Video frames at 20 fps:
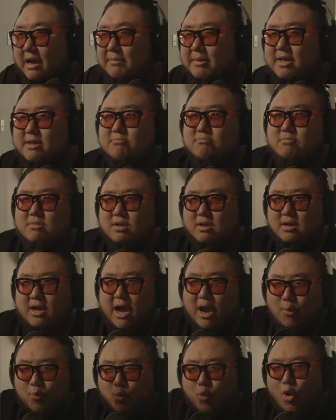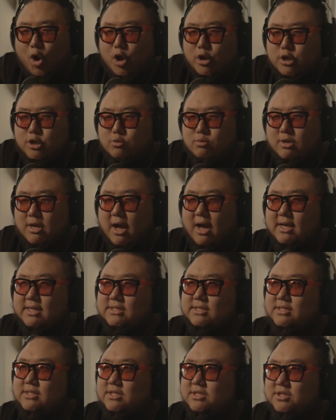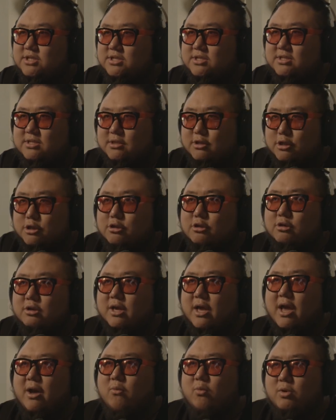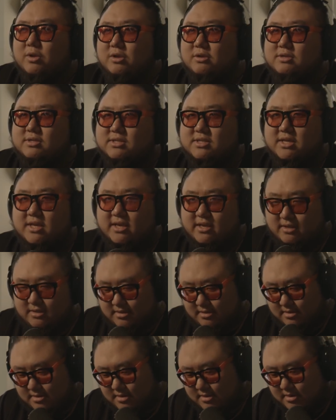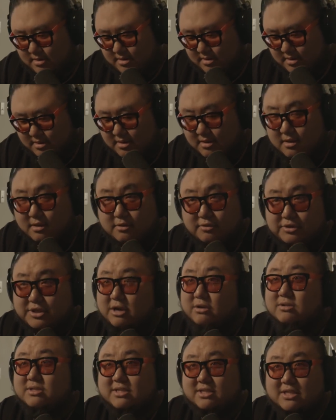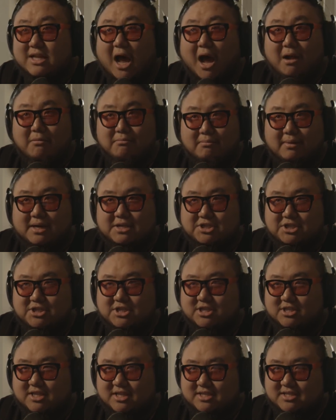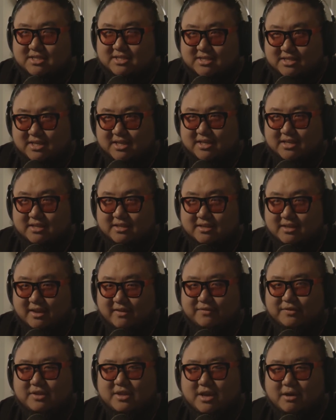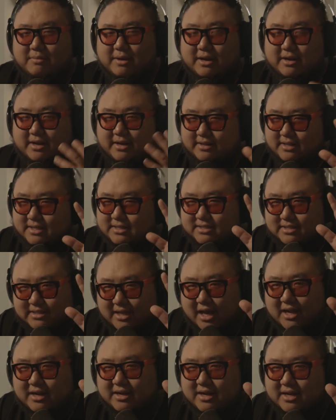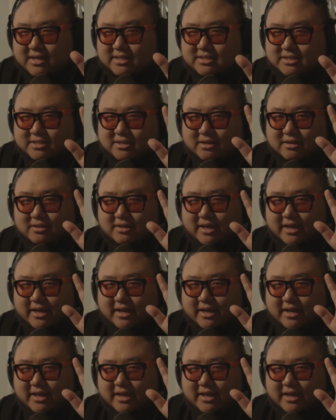I mean, I want you guys to just look at what you're seeing. there's not much to this scene if you think about it, and that's not an insult.